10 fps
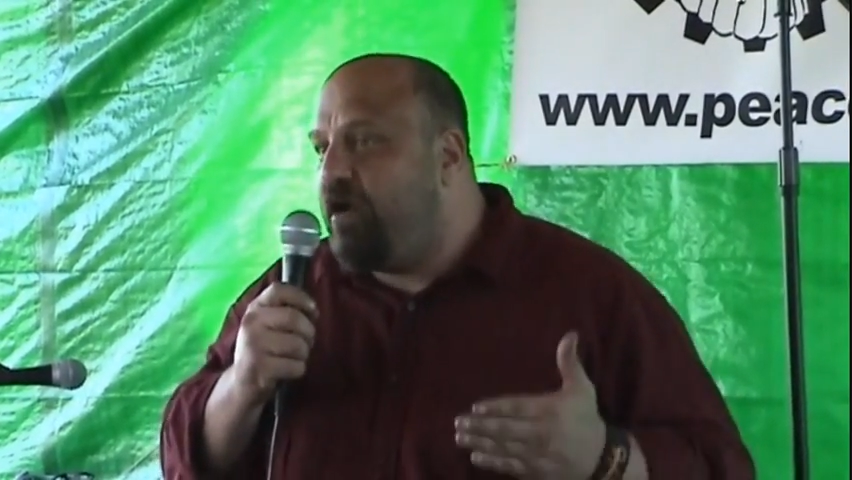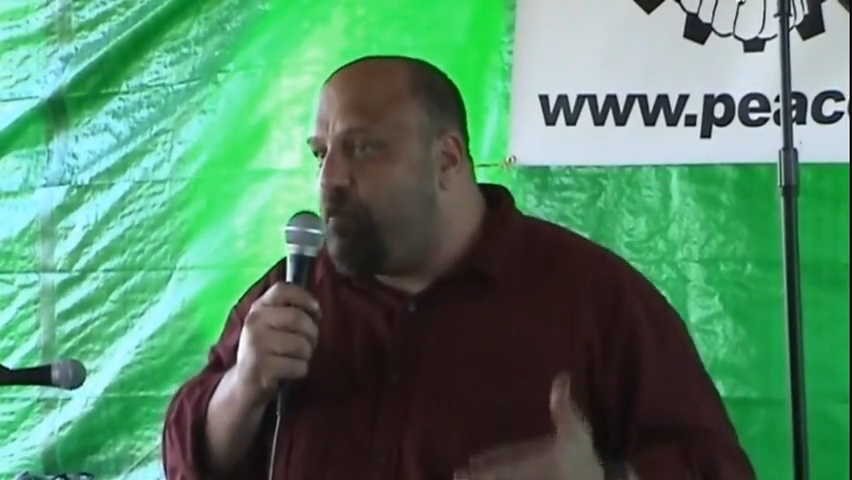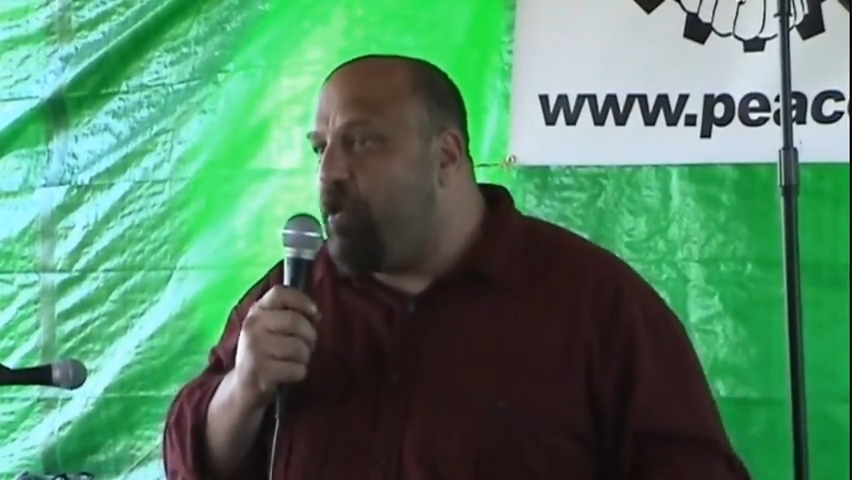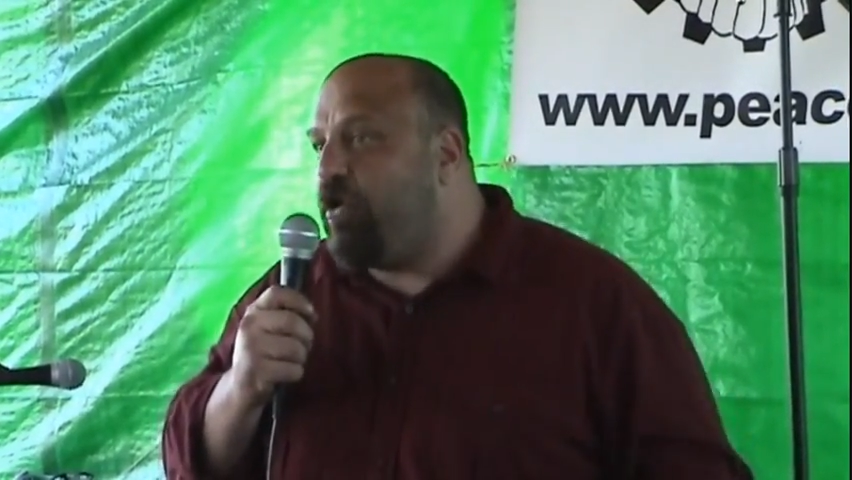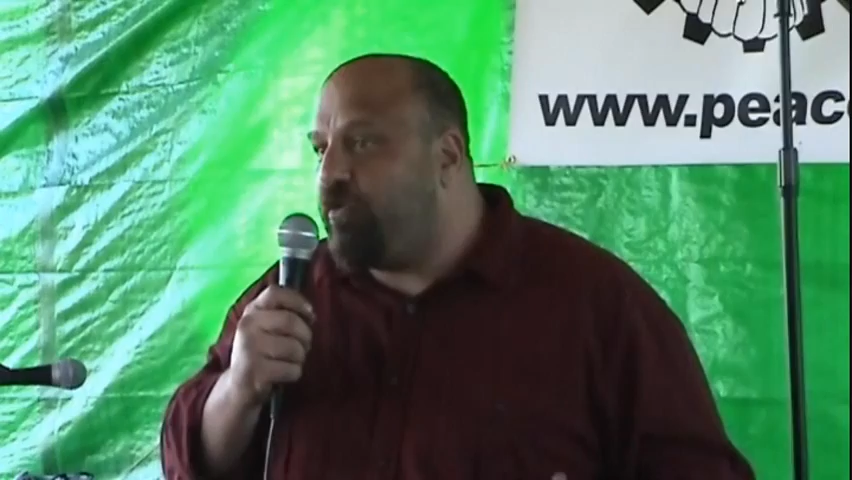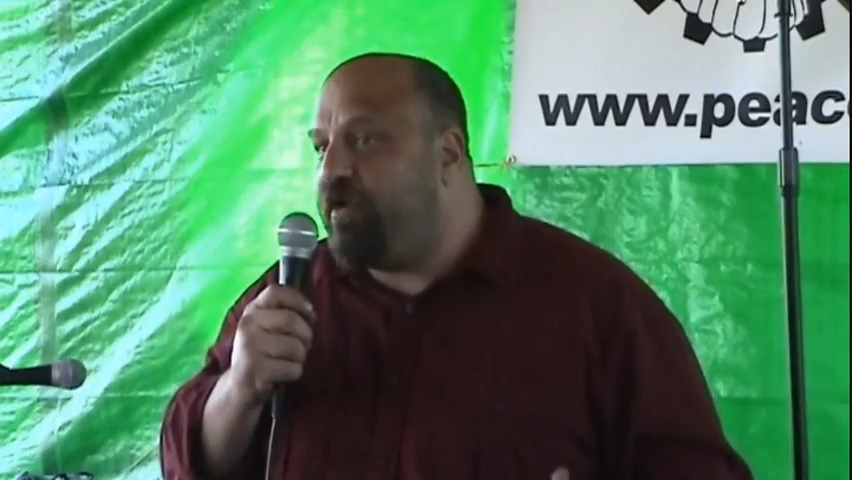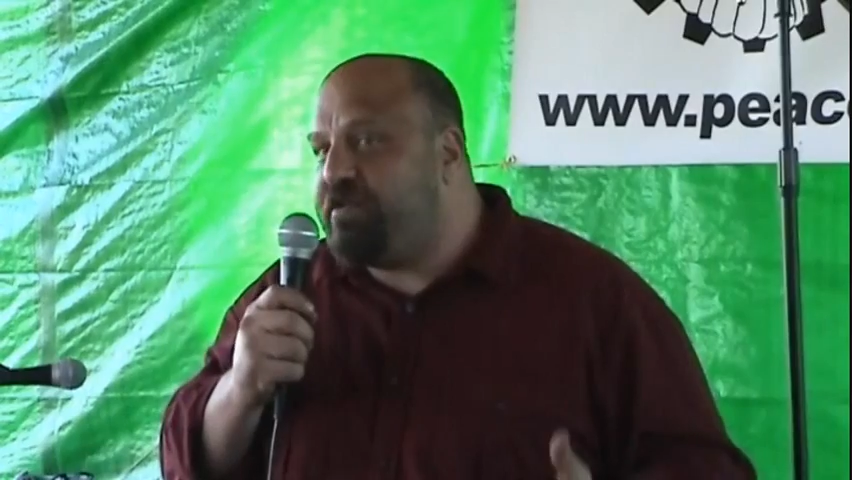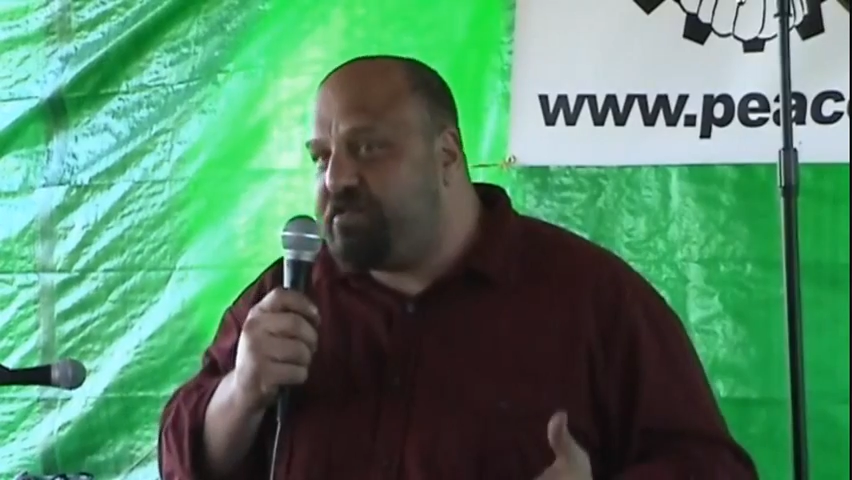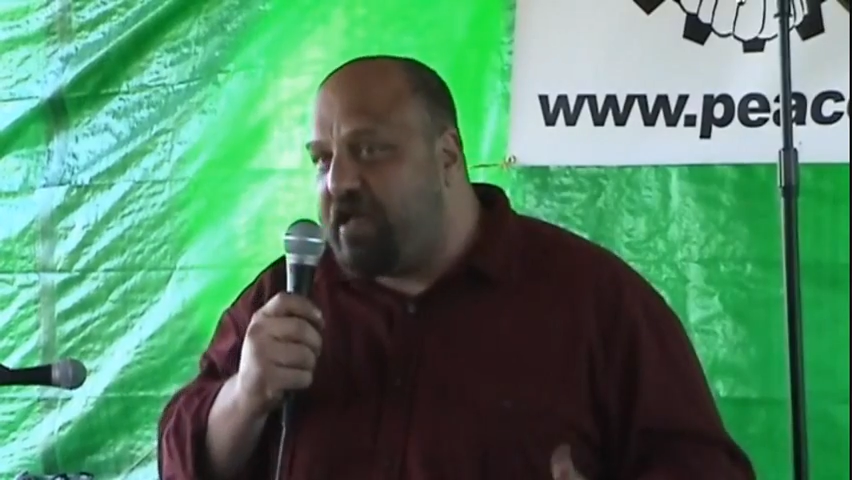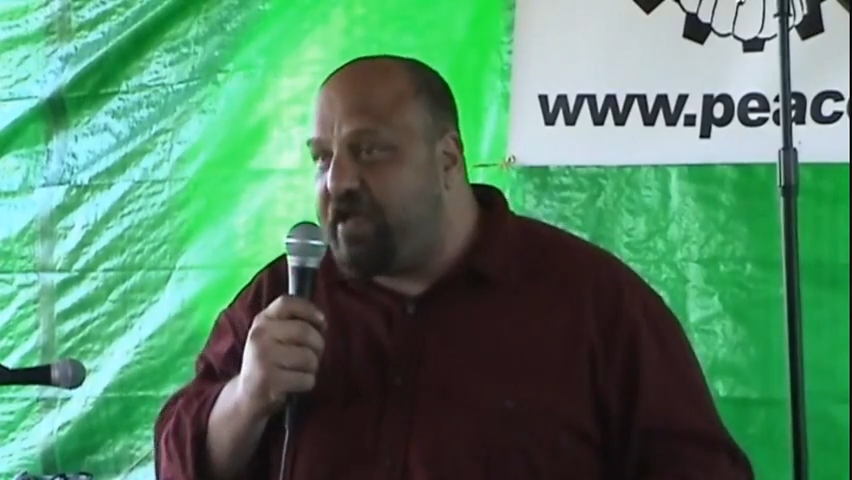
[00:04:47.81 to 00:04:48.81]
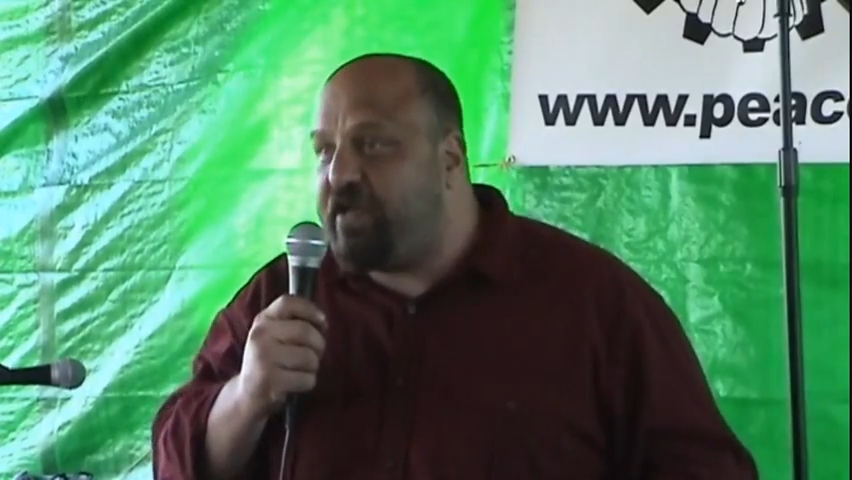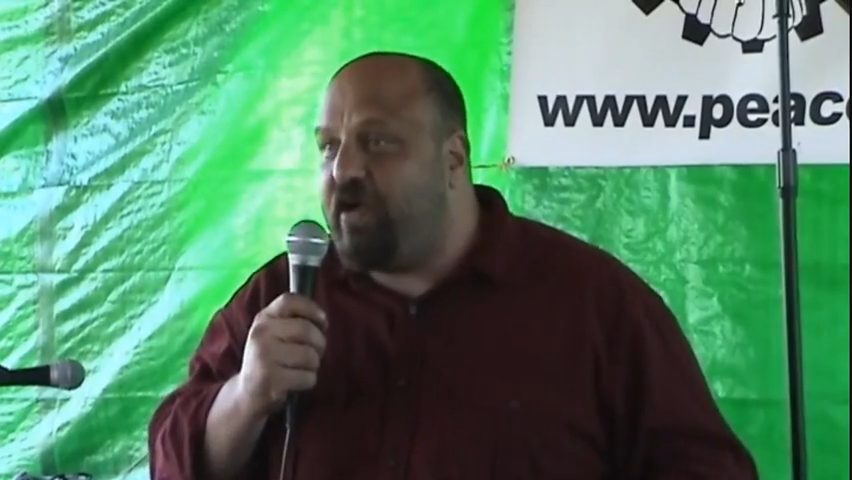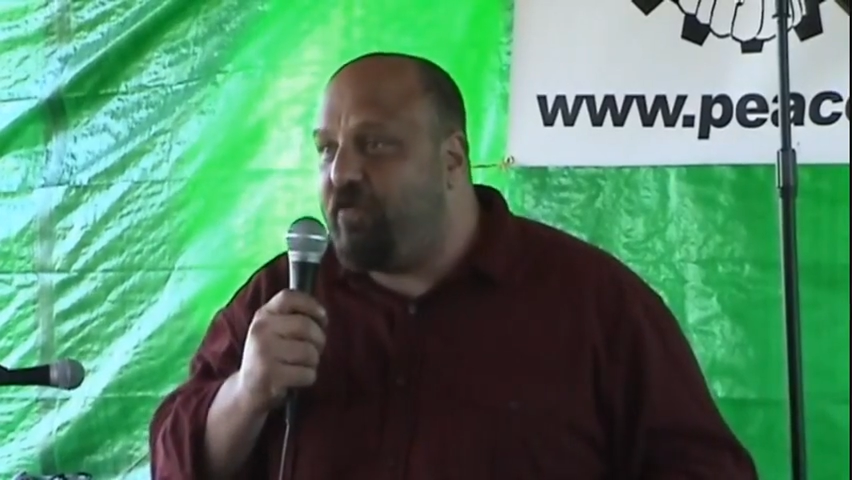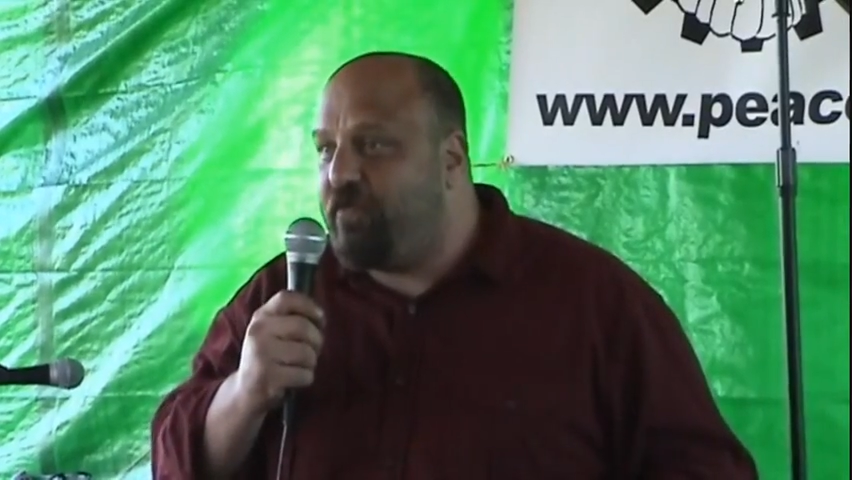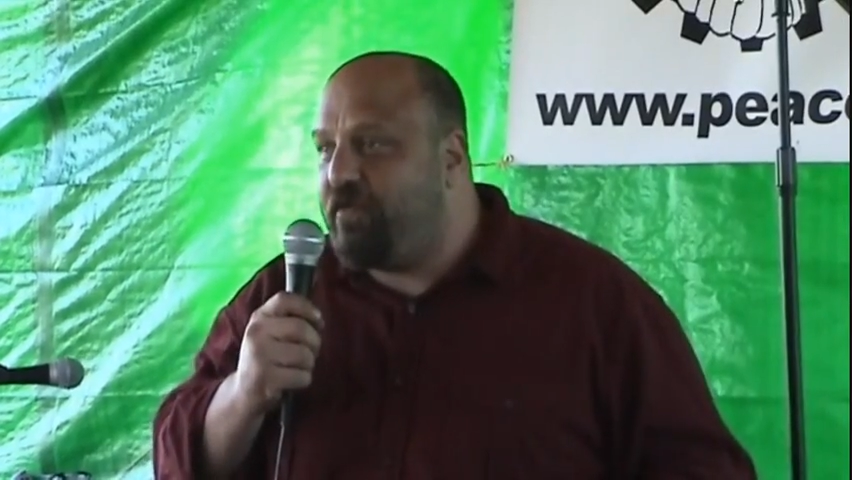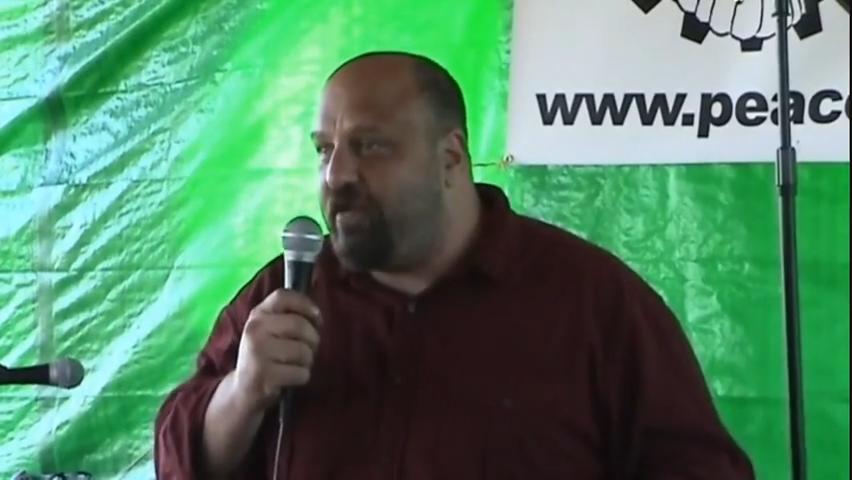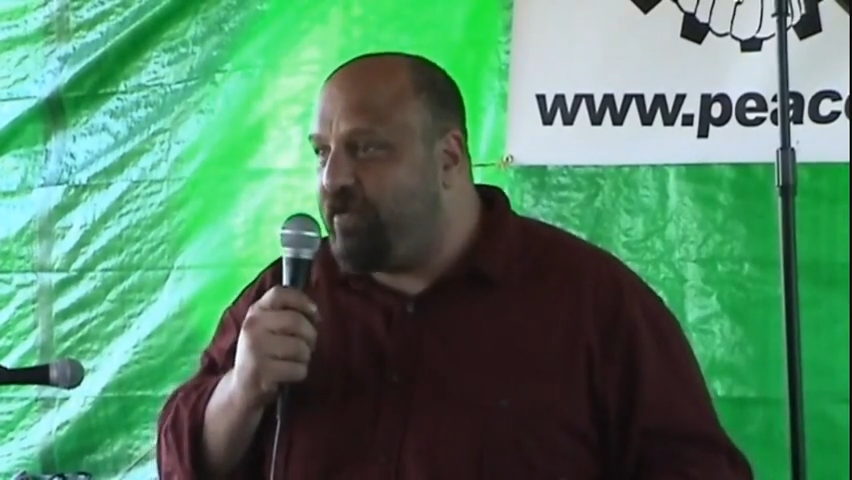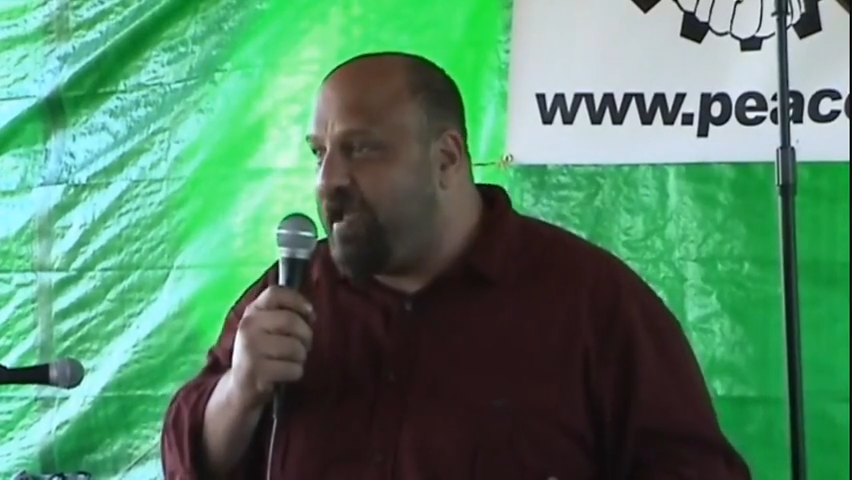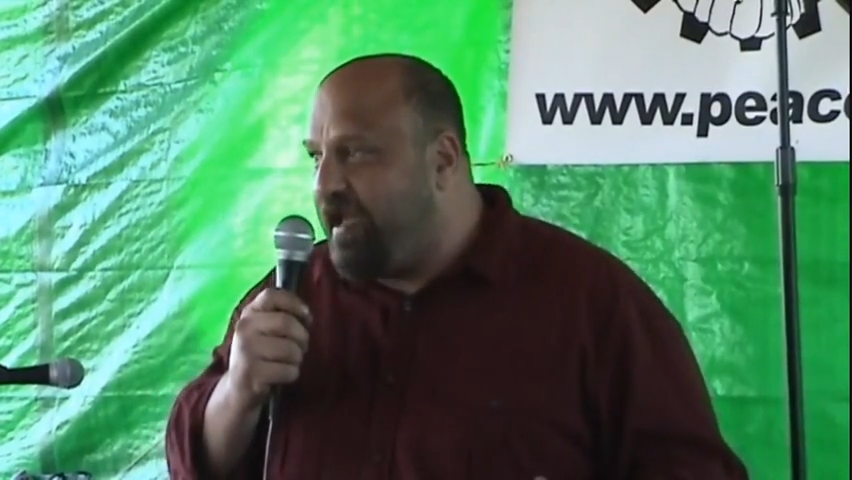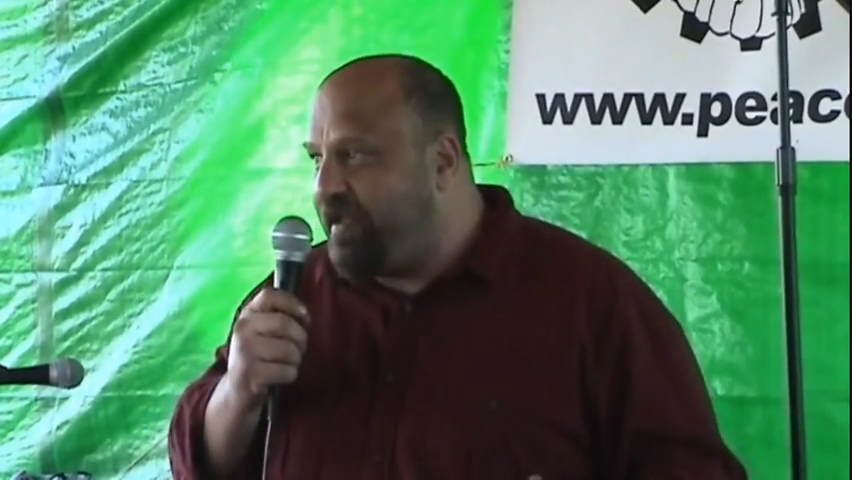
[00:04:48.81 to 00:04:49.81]
a murdering psycho,
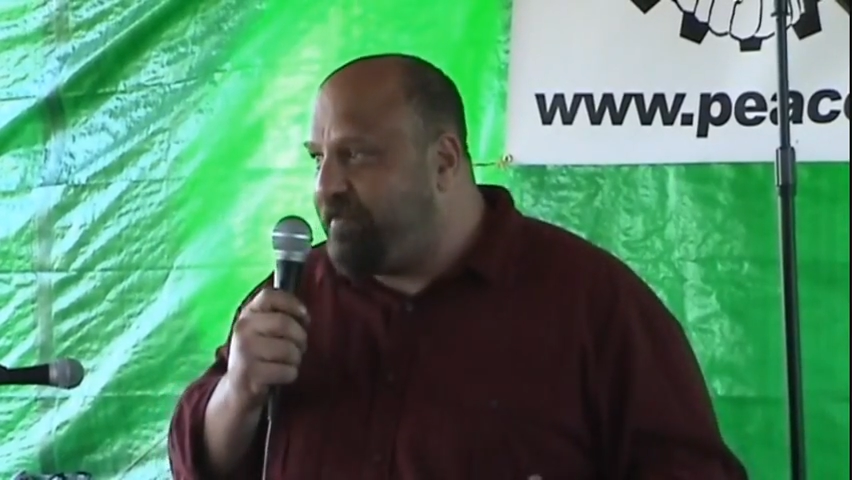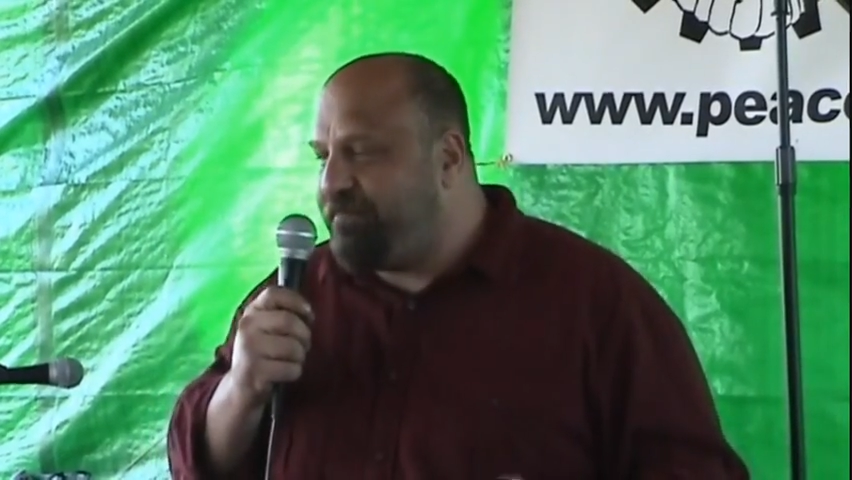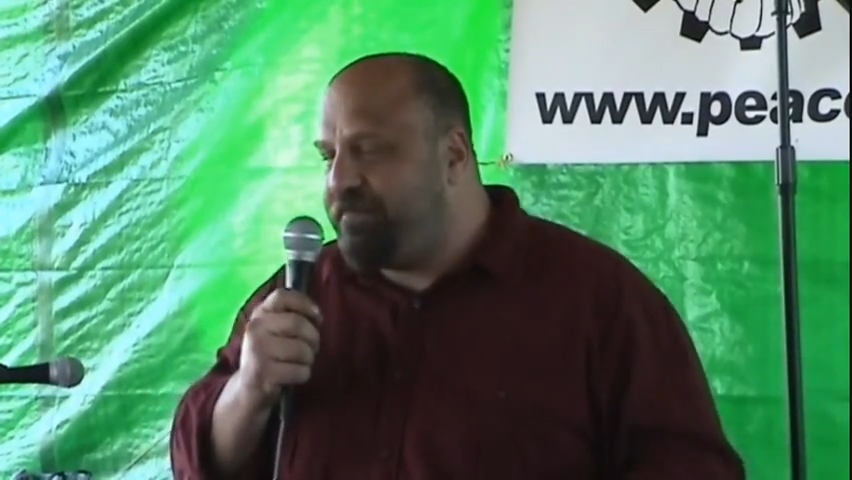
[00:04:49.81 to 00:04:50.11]
okay?